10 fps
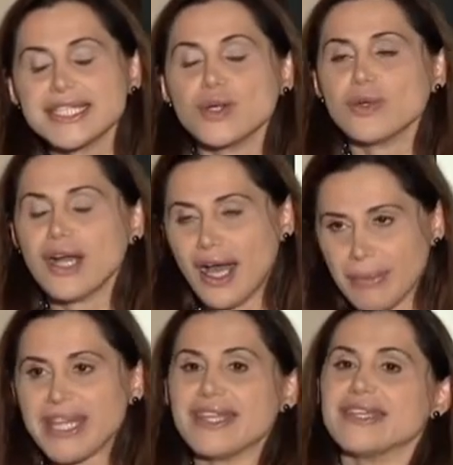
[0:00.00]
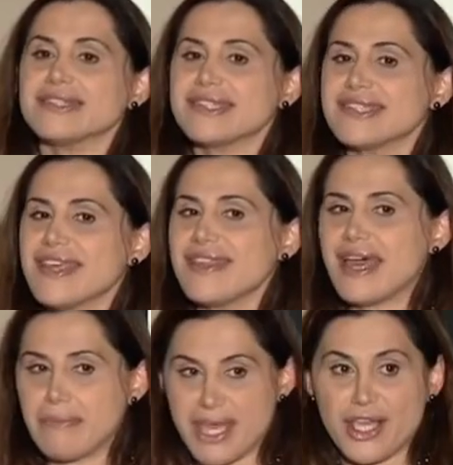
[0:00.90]
So, common things
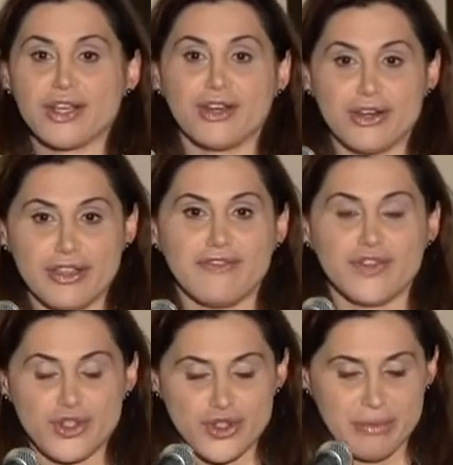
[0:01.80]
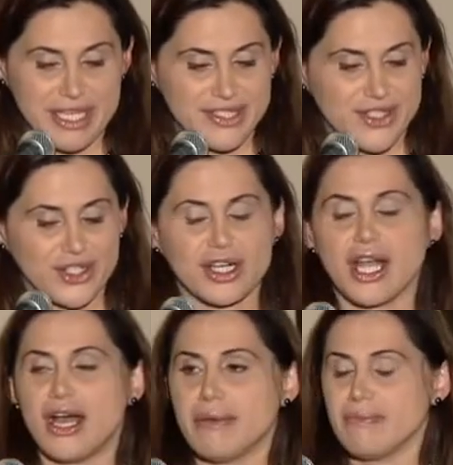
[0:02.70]
that may occur in the first trimester.
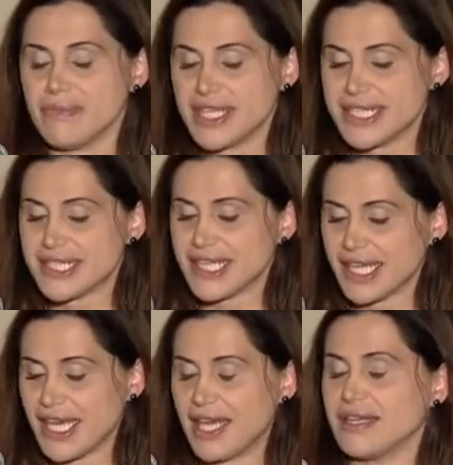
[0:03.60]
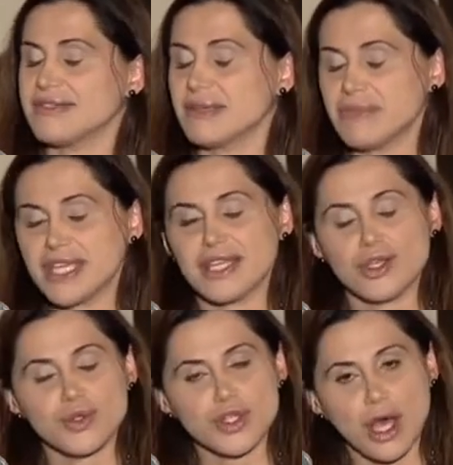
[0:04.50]
Um, this is, again, something that
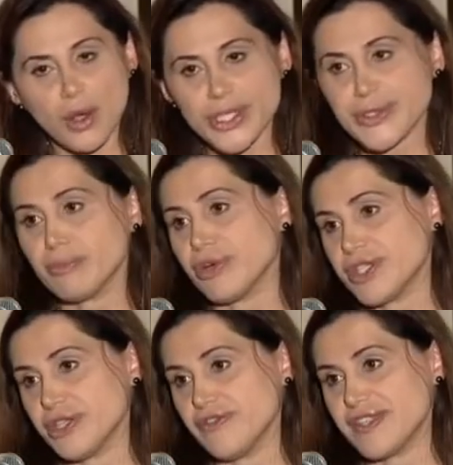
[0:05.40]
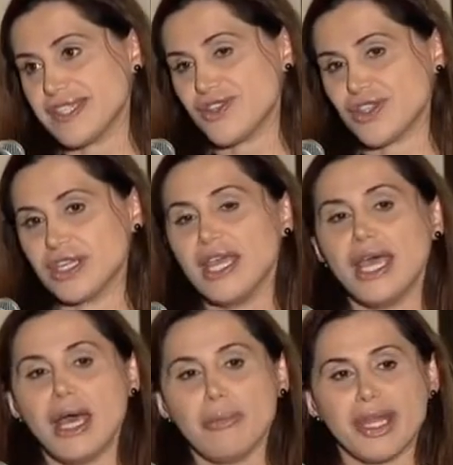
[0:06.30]
you should always report to your physician,
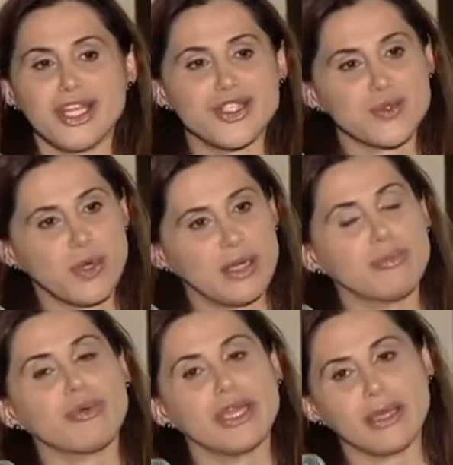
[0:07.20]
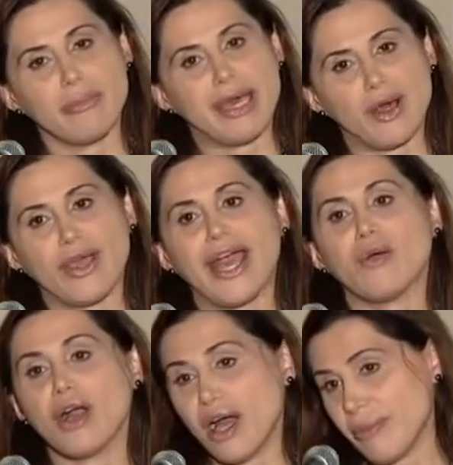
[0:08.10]
but I just want to bring about
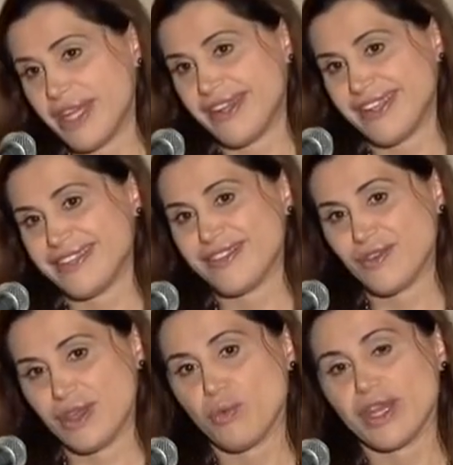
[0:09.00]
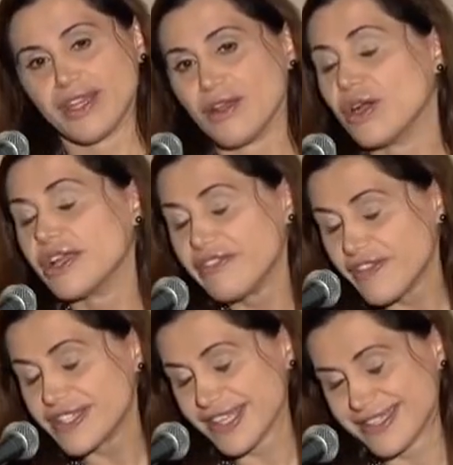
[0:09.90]
how common it is so that when
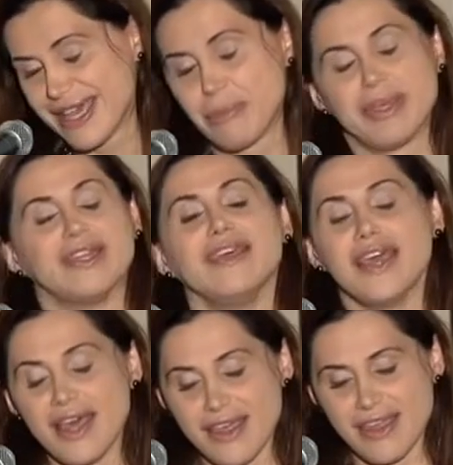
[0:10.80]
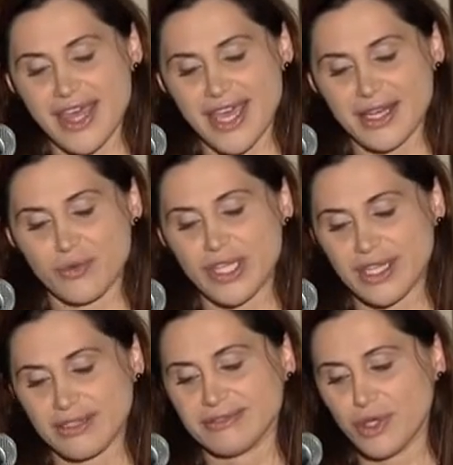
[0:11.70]
if it does happen, that we
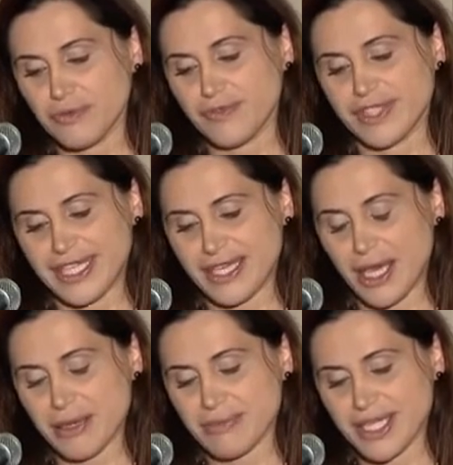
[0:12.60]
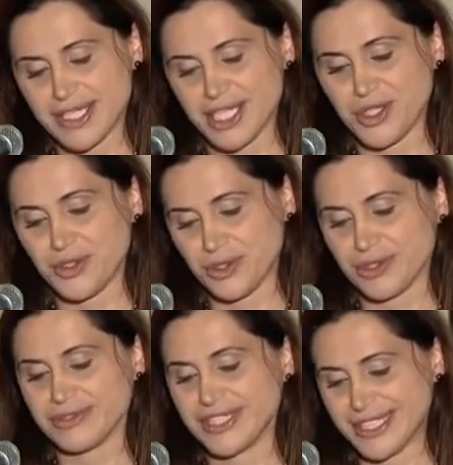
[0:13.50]
can hopefully um, continue
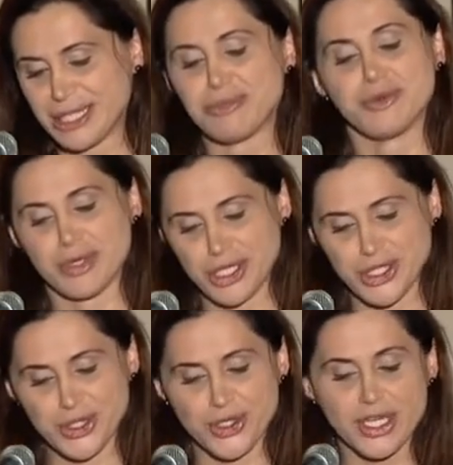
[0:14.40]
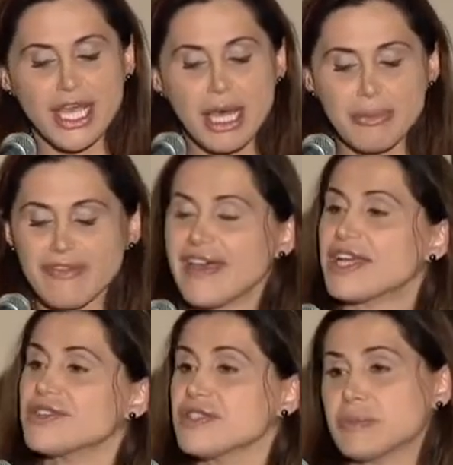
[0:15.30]
to keep you reassured. But
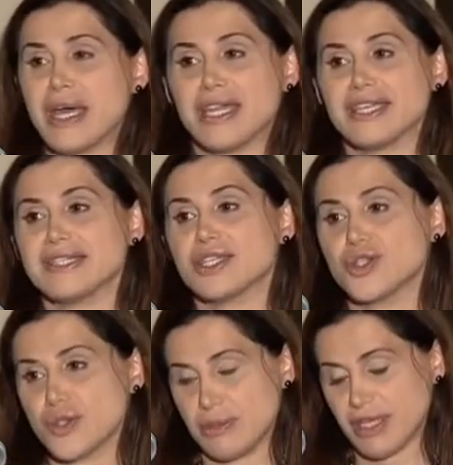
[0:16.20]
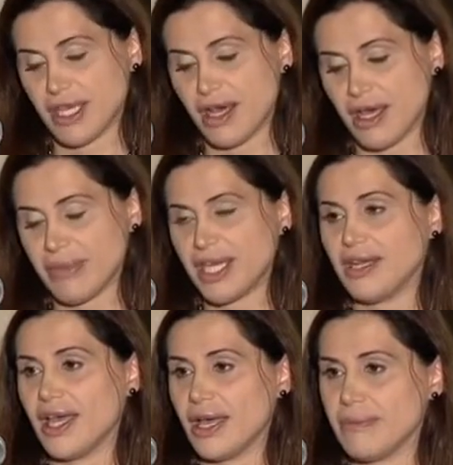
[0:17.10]
vaginal spotting is extremely
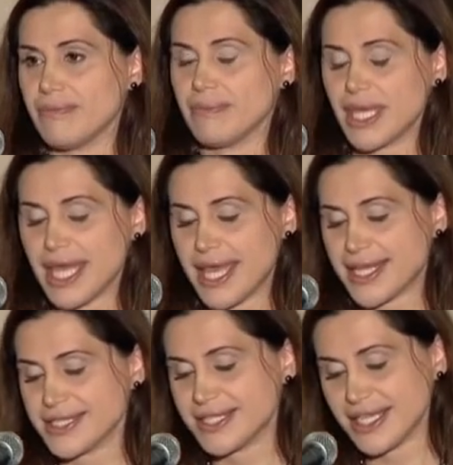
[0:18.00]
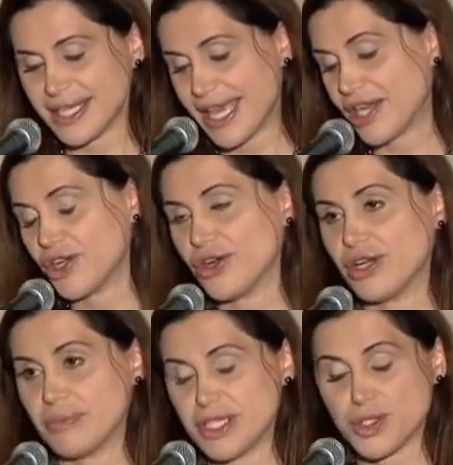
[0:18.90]
common um, and can occur
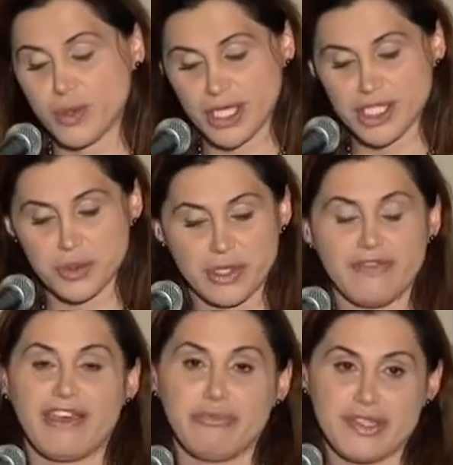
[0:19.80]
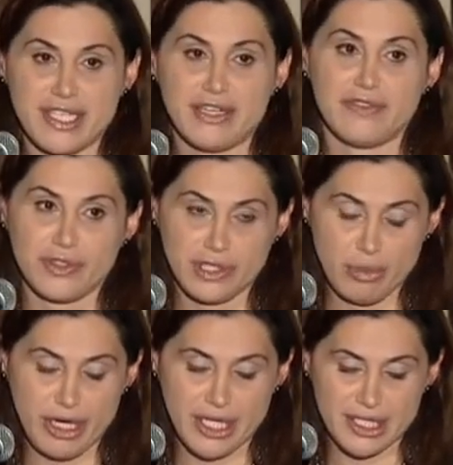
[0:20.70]
in up to 20 to 25% of
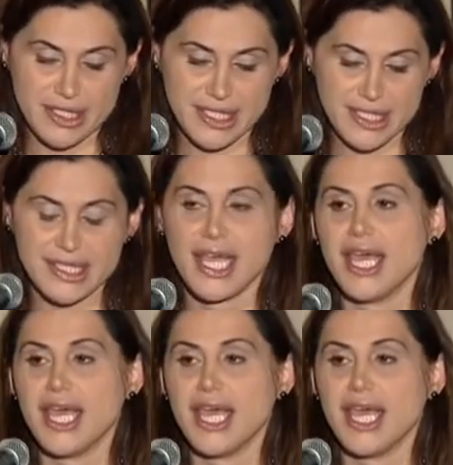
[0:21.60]
early pregnancies.